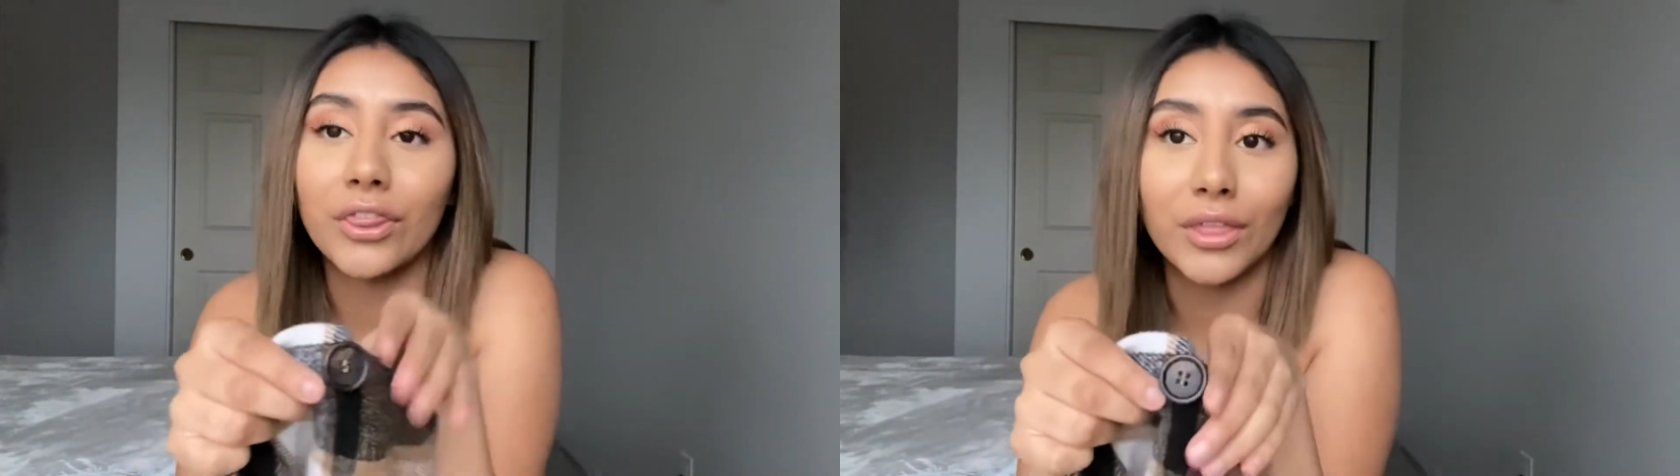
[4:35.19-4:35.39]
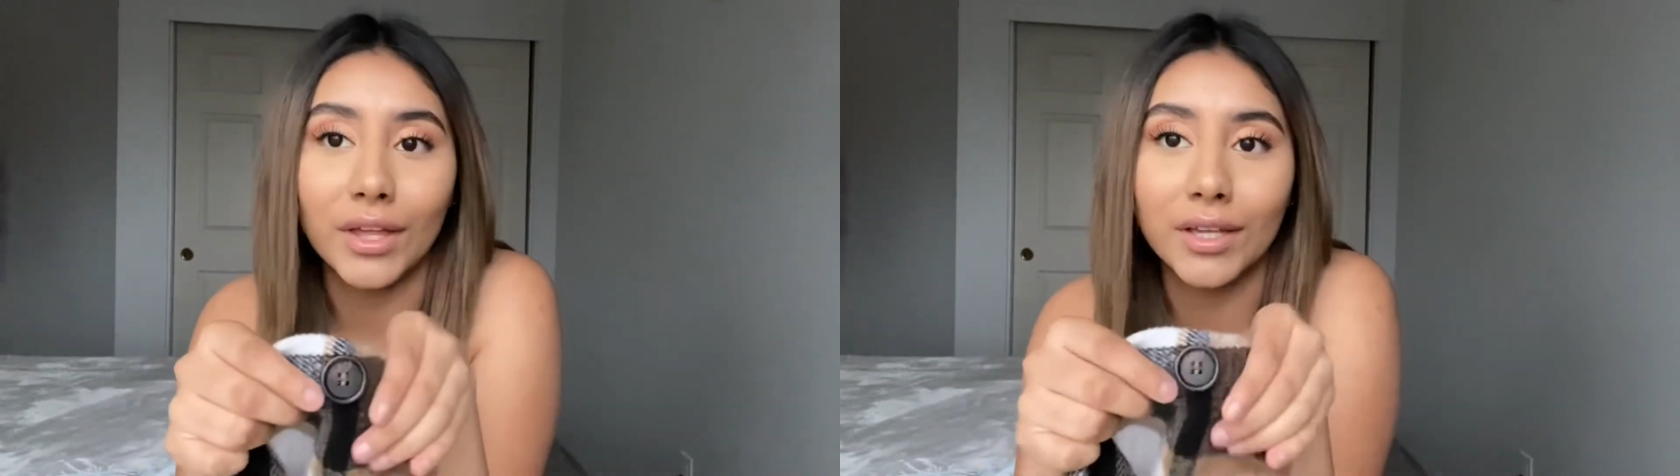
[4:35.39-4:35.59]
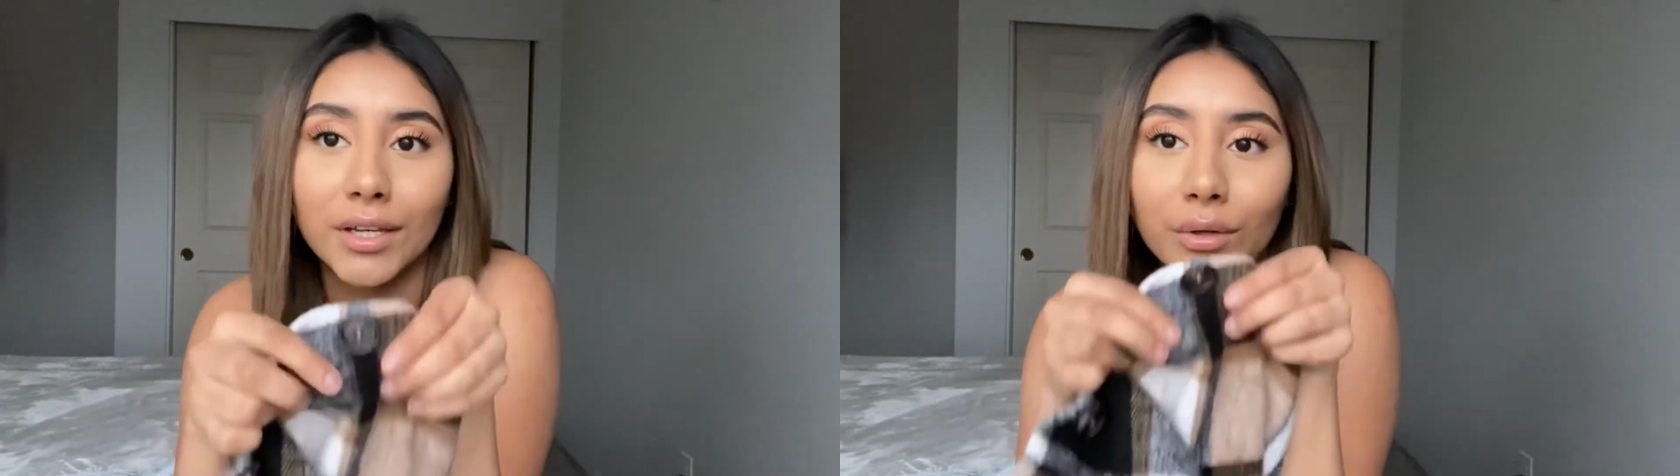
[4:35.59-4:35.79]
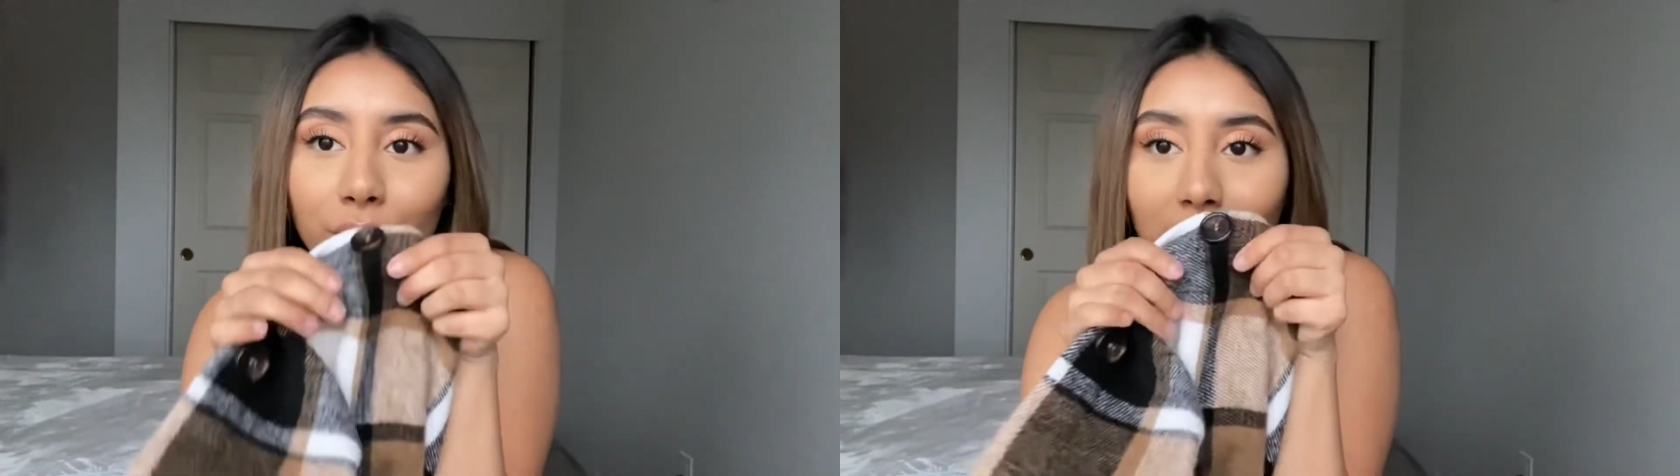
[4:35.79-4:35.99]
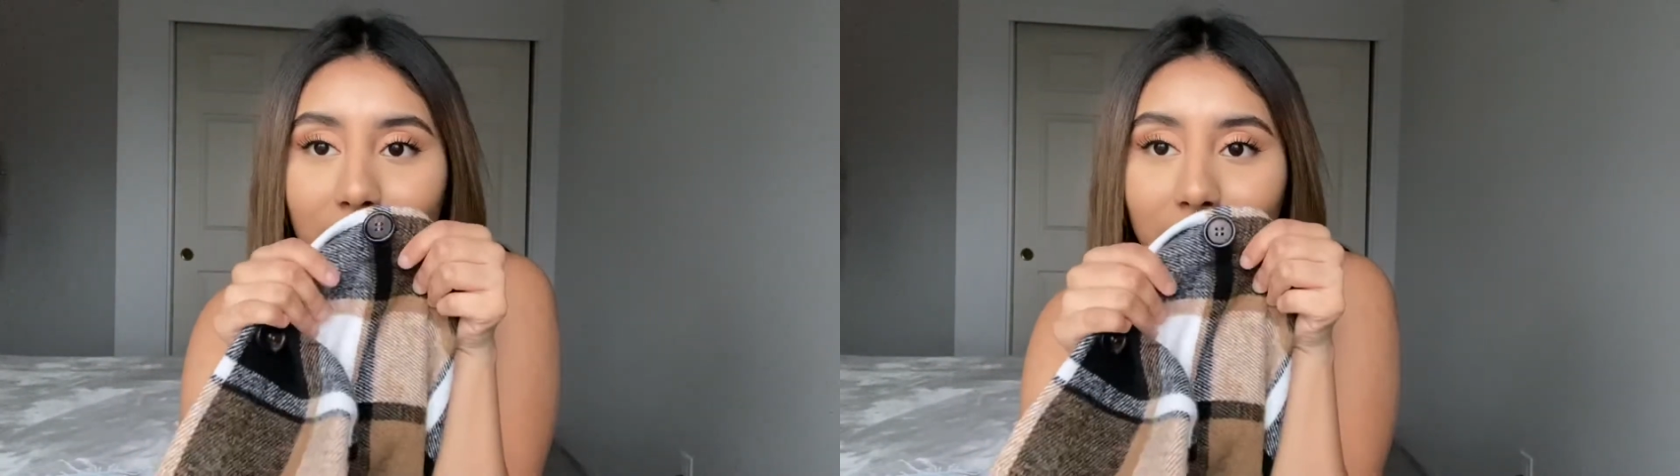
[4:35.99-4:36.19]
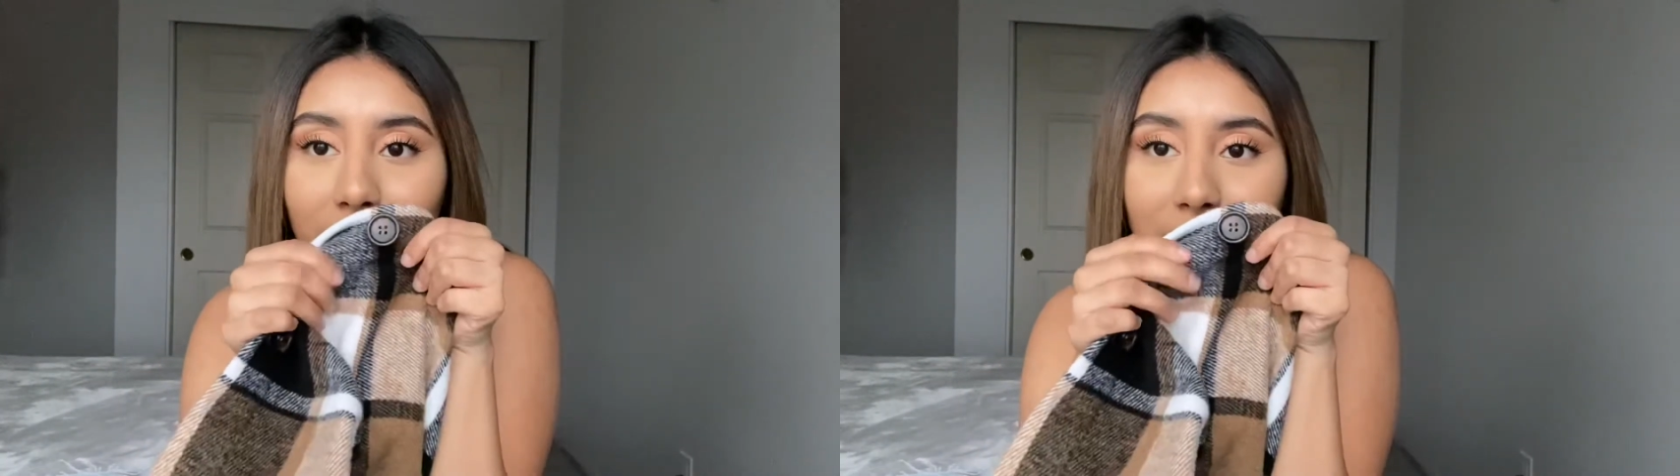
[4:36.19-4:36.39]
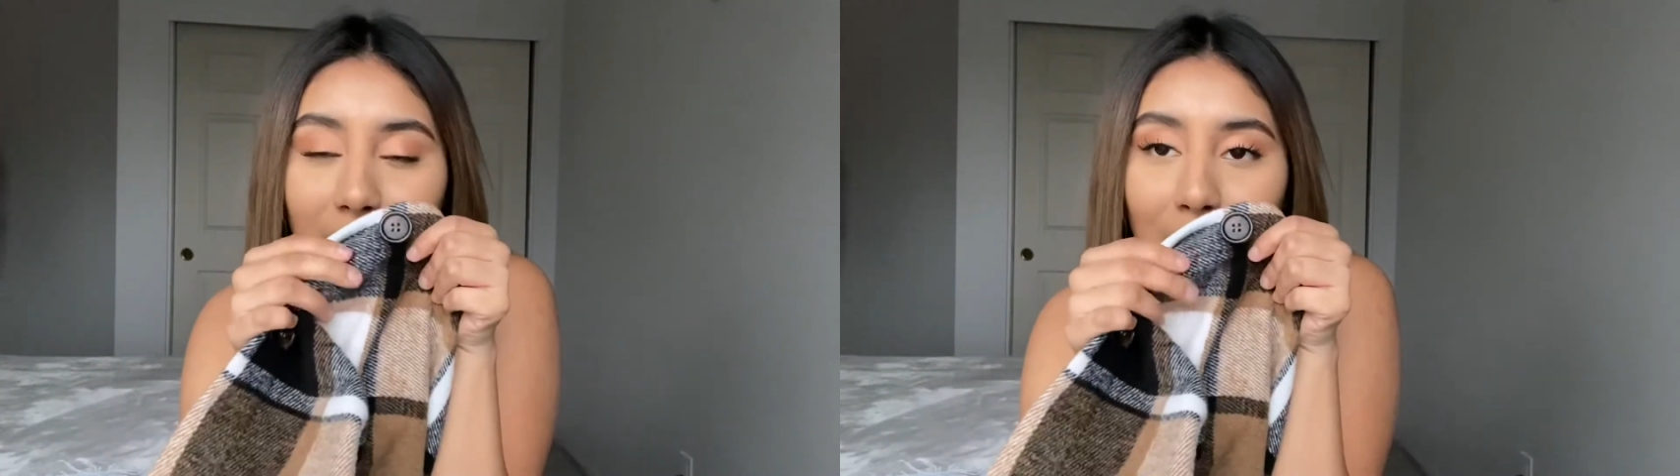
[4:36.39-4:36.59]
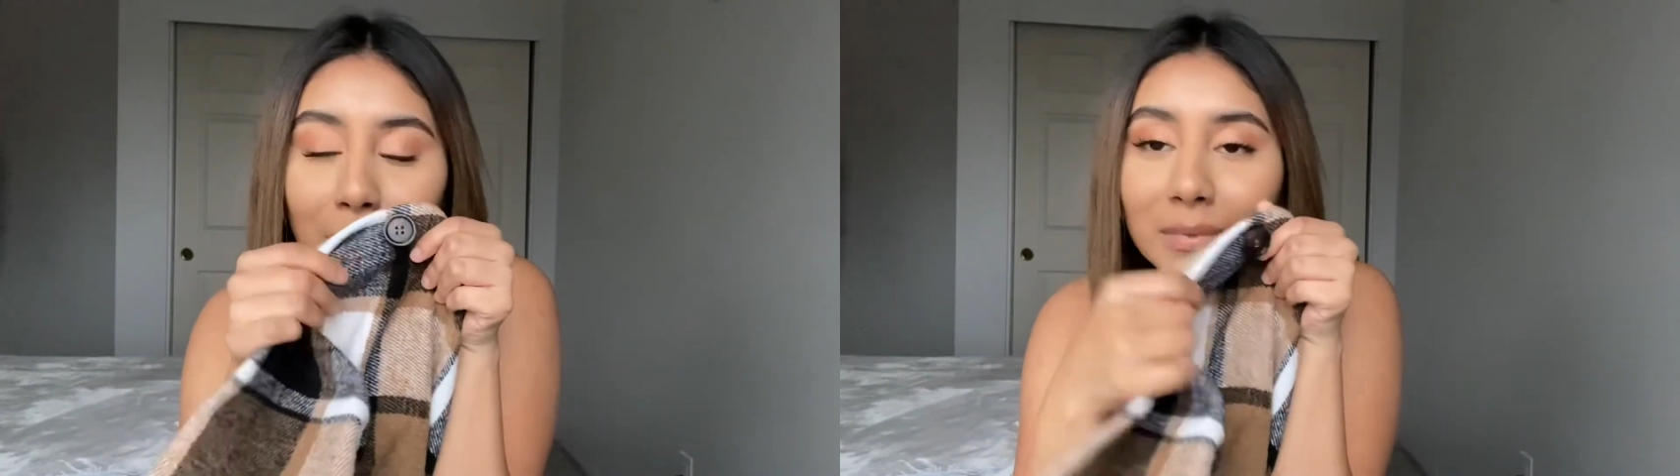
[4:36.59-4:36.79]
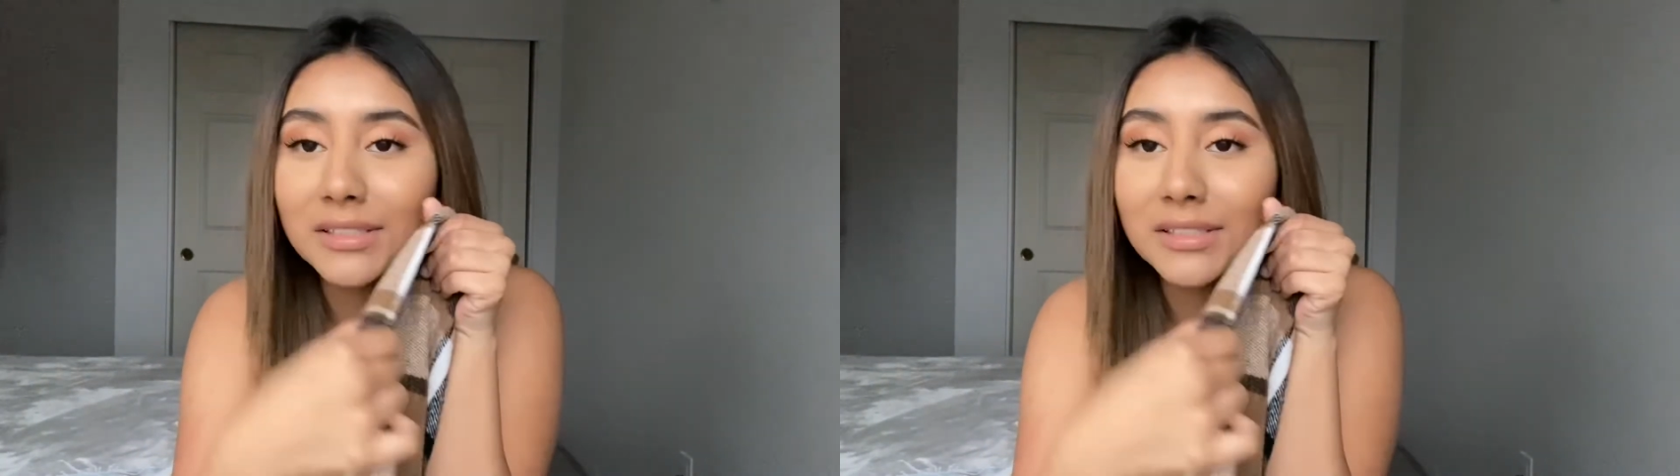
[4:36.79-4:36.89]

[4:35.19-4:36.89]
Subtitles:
thin regular top.